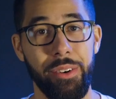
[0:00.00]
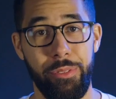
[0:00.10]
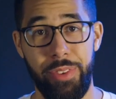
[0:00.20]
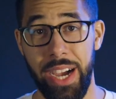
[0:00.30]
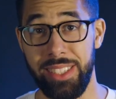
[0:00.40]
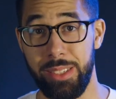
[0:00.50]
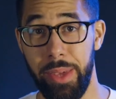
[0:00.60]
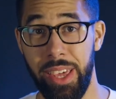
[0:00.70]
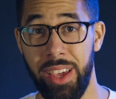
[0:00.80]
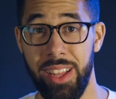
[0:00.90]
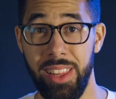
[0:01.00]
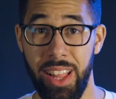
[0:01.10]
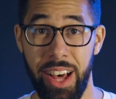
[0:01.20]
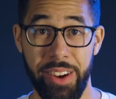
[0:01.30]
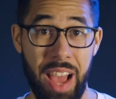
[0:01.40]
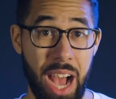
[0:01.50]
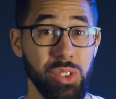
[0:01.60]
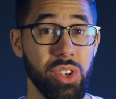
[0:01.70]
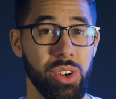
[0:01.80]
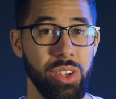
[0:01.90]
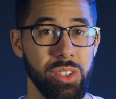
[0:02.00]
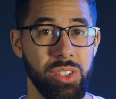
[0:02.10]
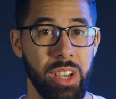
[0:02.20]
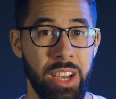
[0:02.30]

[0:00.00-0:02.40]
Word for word: of vets making a lot of house calls.